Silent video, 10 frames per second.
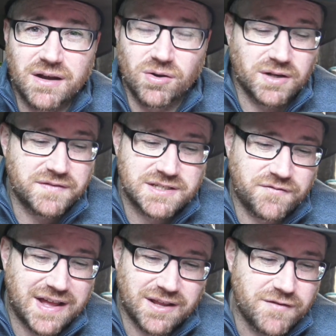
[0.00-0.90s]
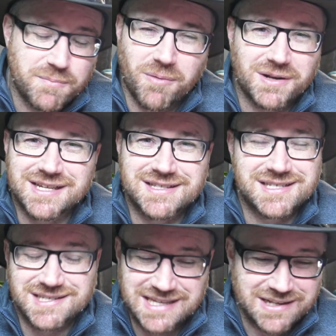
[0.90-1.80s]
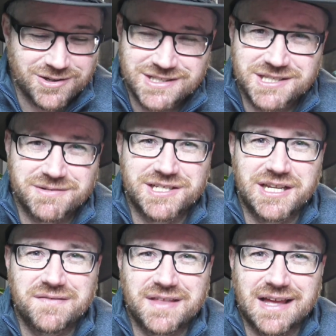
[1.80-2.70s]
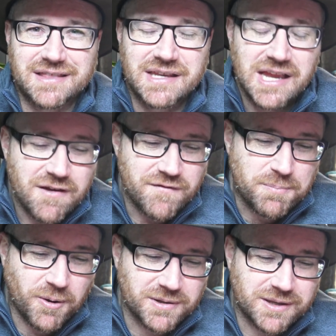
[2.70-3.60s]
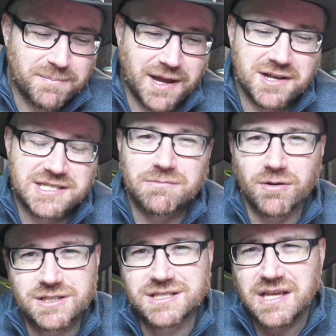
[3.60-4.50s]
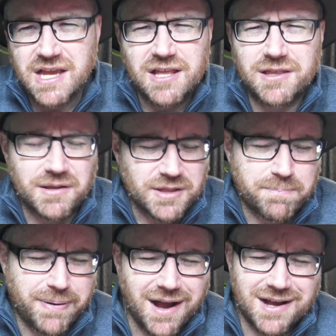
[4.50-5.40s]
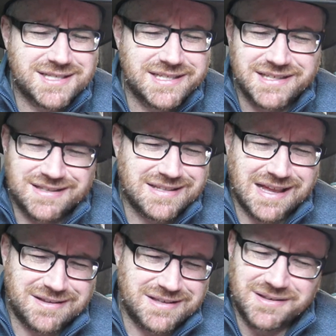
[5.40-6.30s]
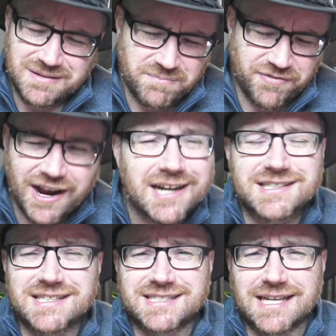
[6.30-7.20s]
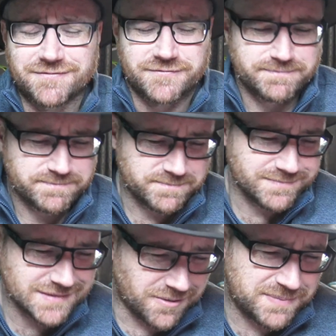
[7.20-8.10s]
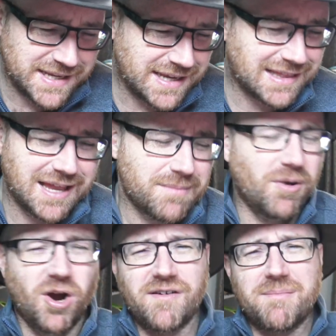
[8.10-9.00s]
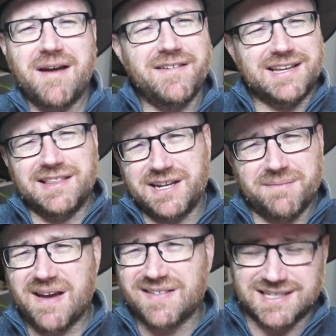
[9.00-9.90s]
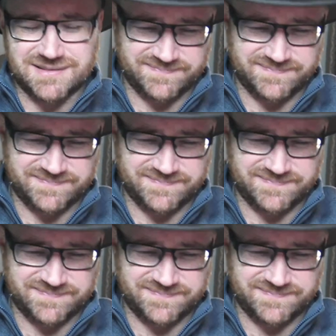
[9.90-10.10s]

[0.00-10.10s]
All of his fellow Republicans, in order to achieve that. The Republican Party wants the party that prided itself on being like more American than American.